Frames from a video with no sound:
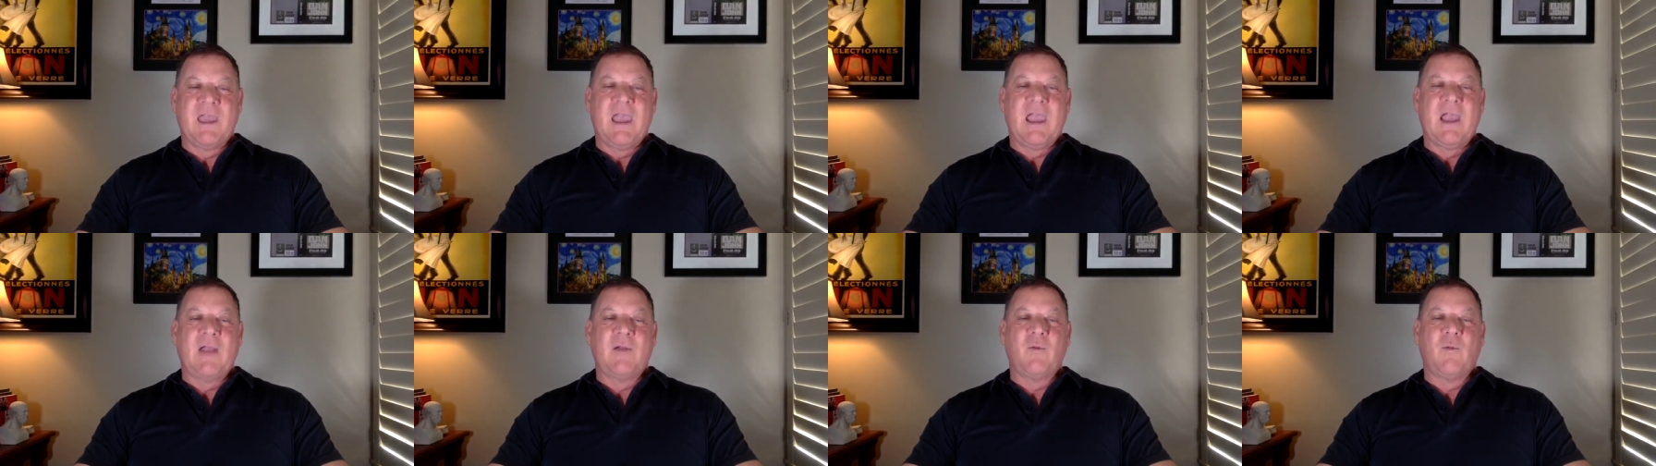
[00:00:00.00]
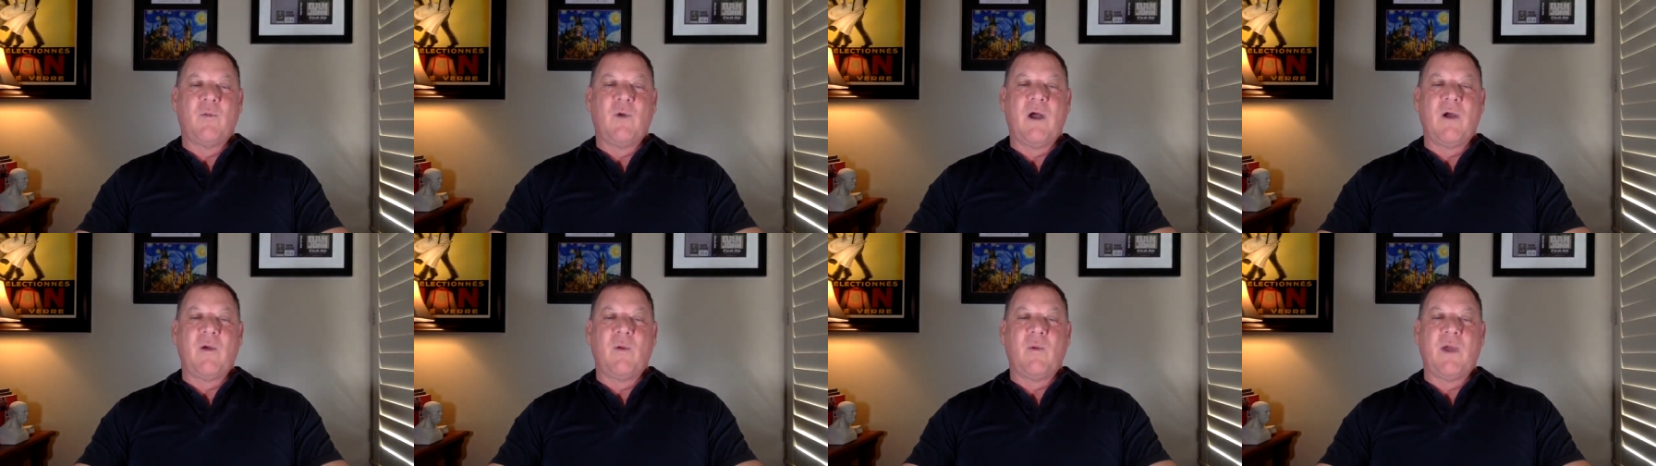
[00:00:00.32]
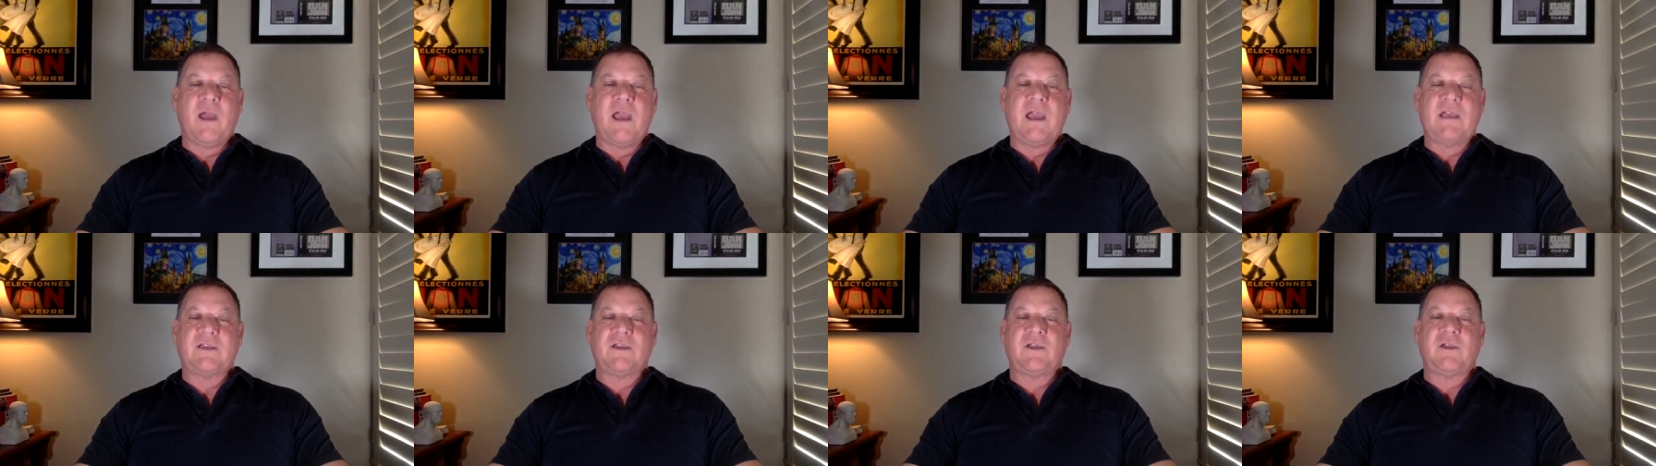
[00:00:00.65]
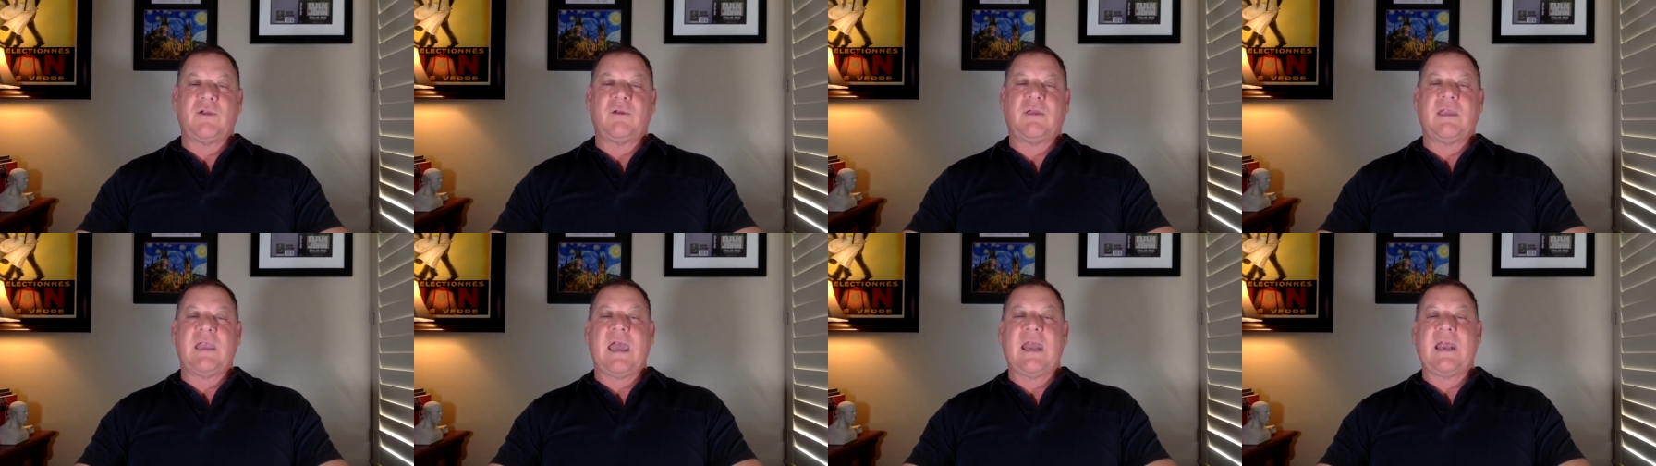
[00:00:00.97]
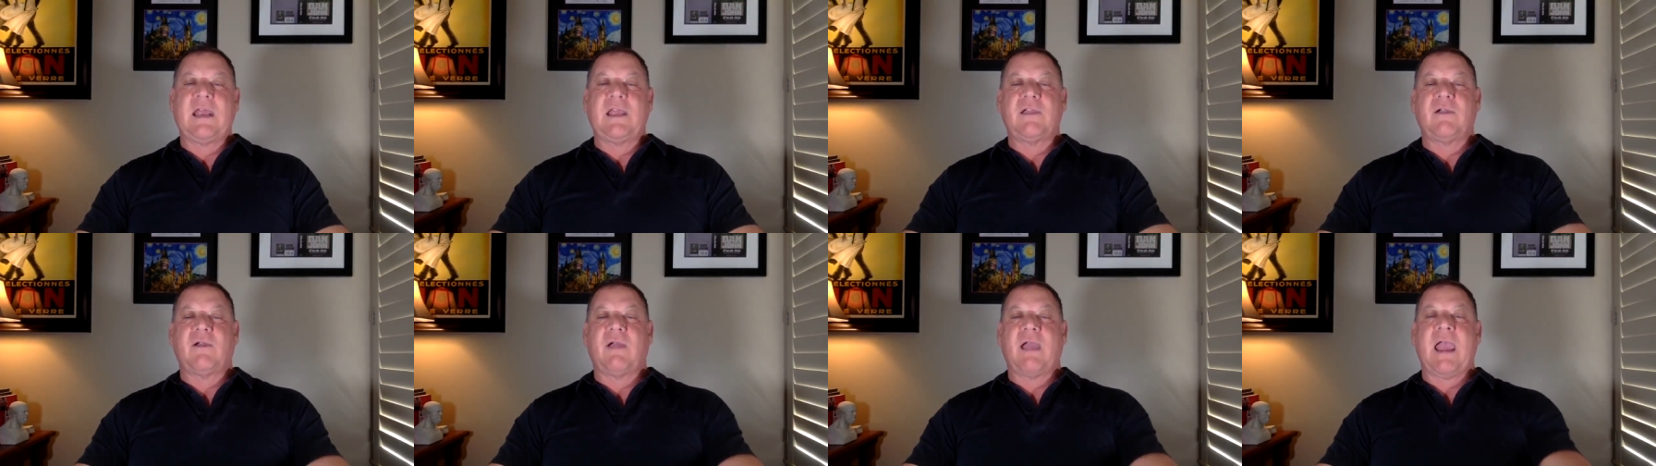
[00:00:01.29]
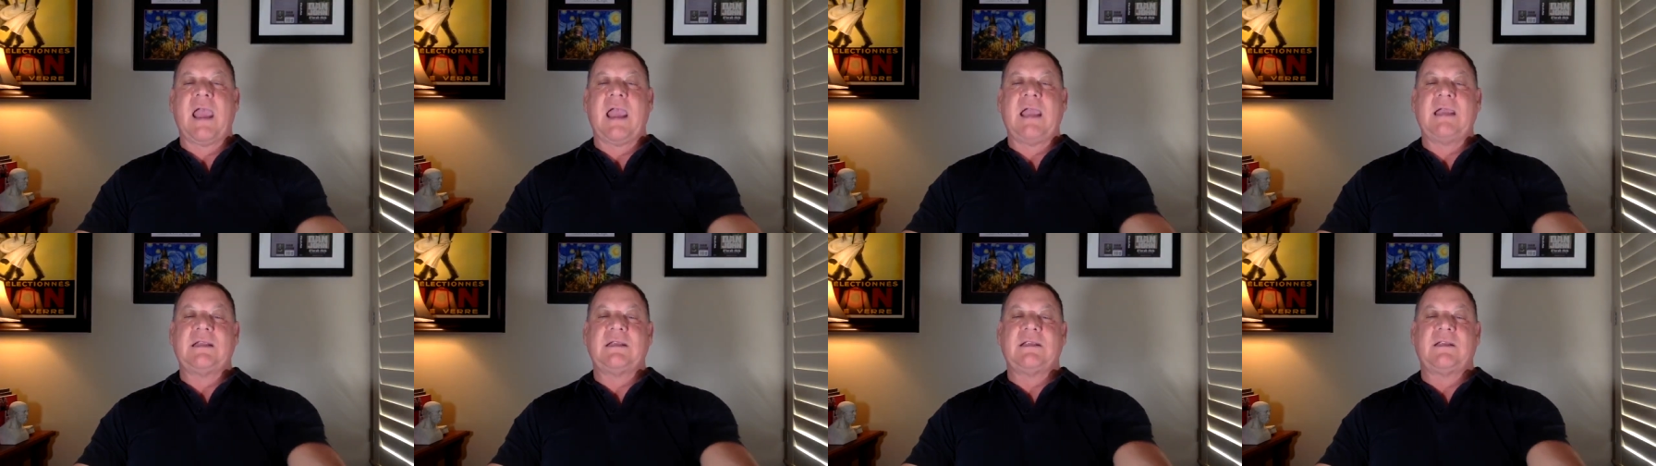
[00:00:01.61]
And what ways are you getting your
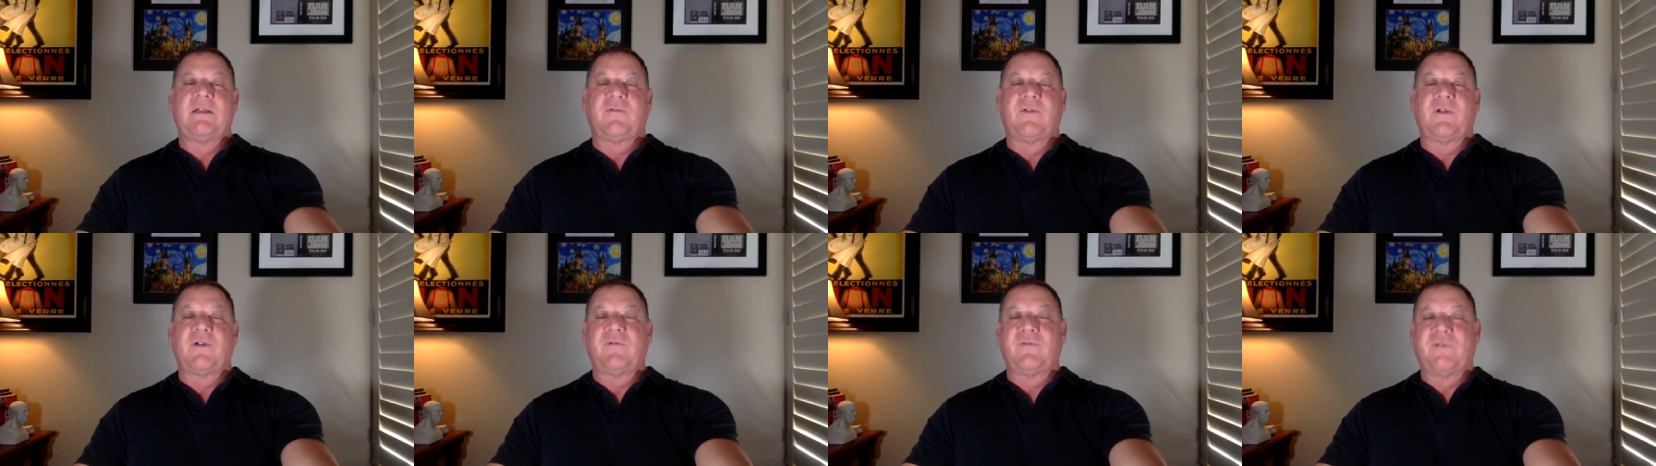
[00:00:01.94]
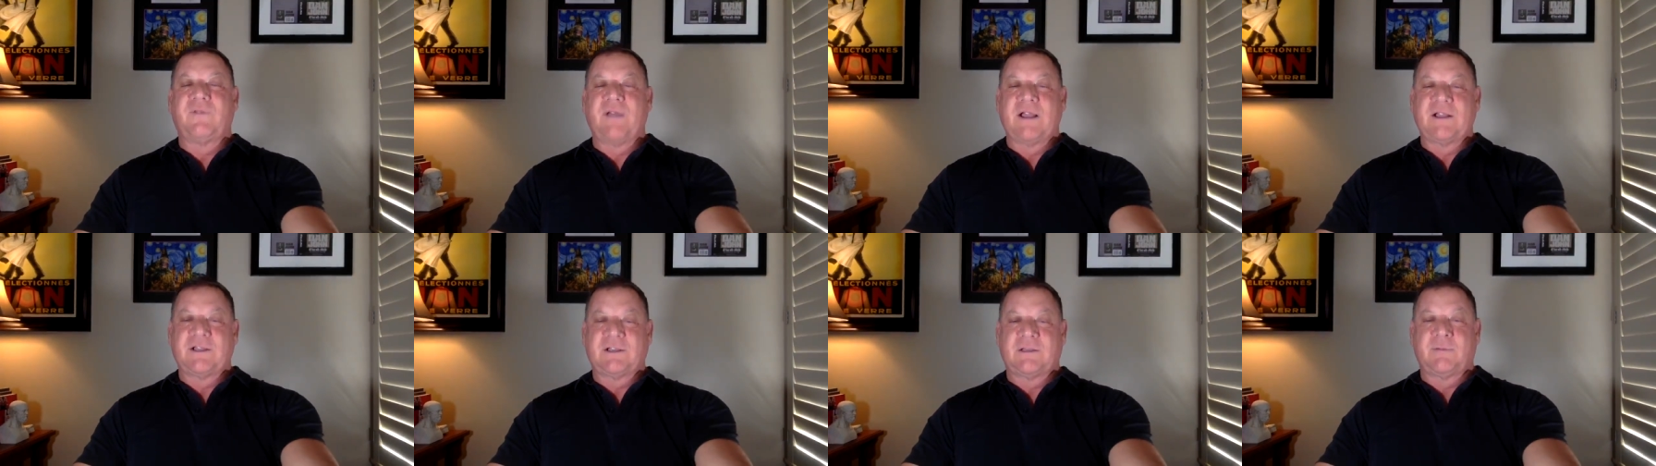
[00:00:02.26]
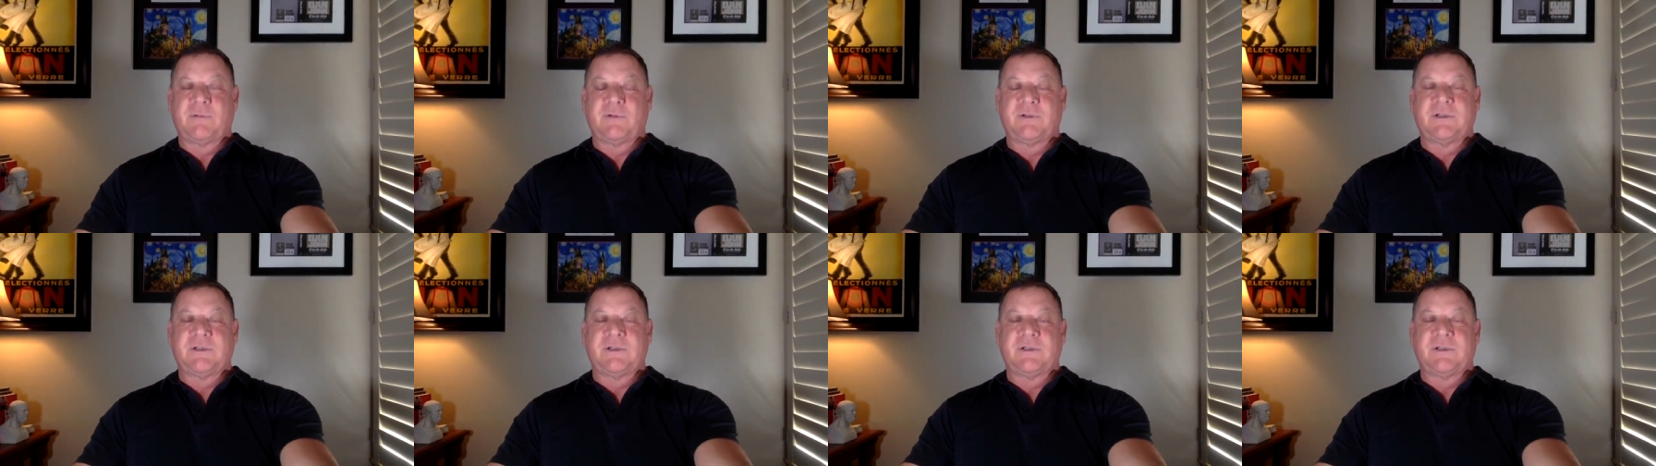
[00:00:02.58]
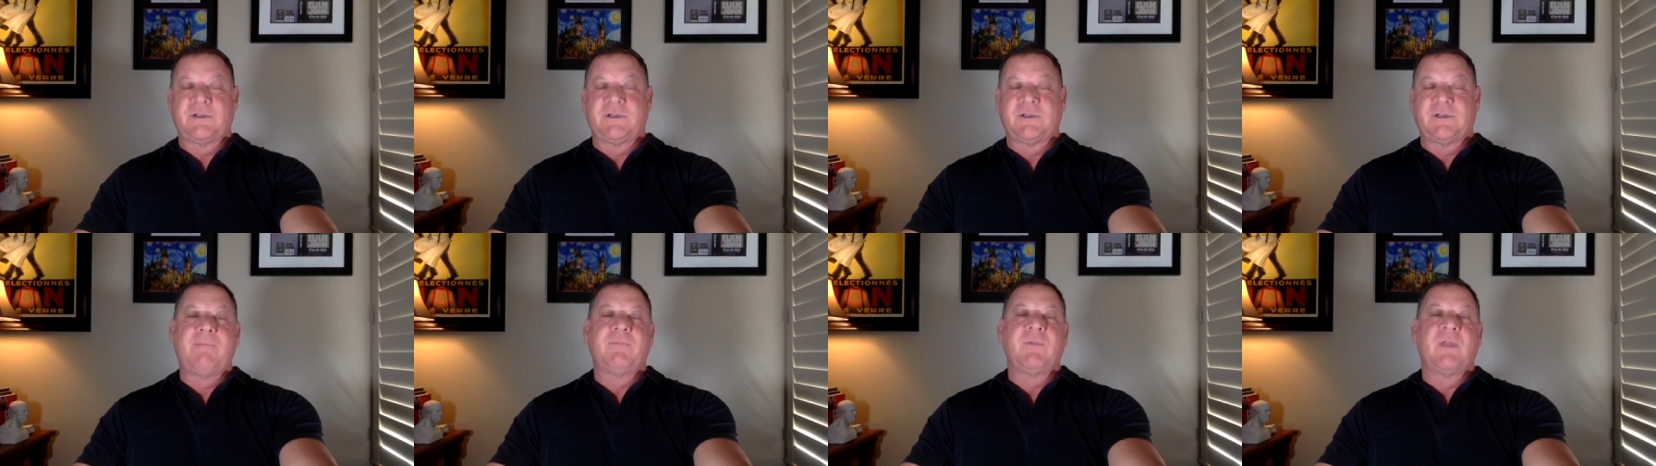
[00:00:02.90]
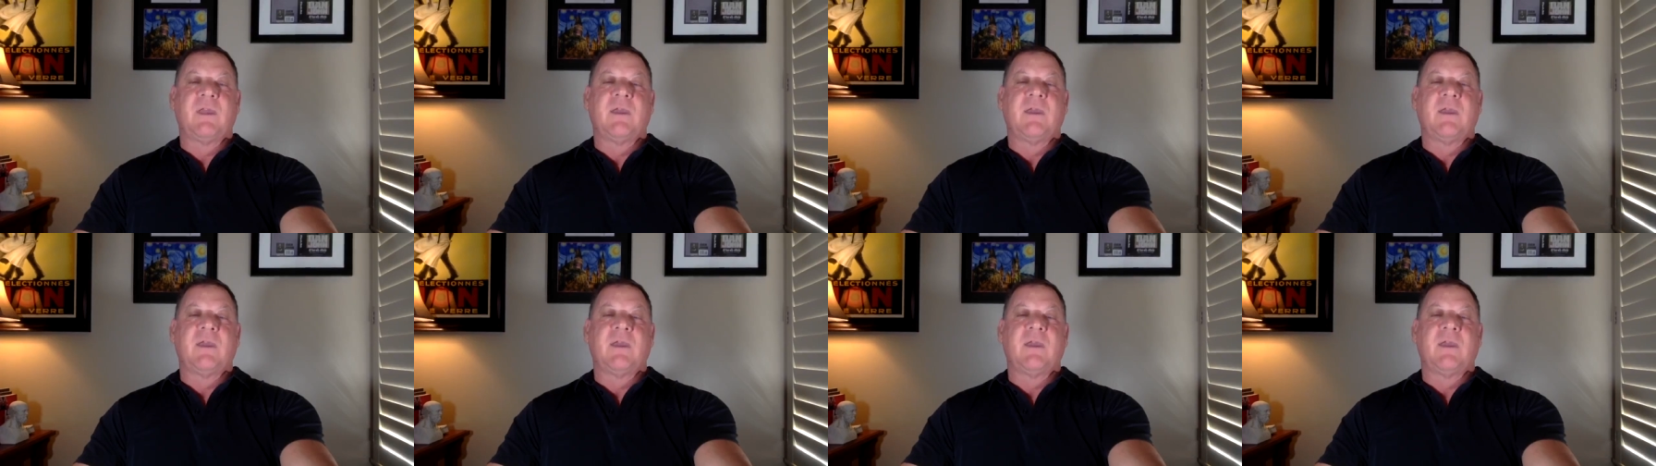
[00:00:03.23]
eight different vegetables a day?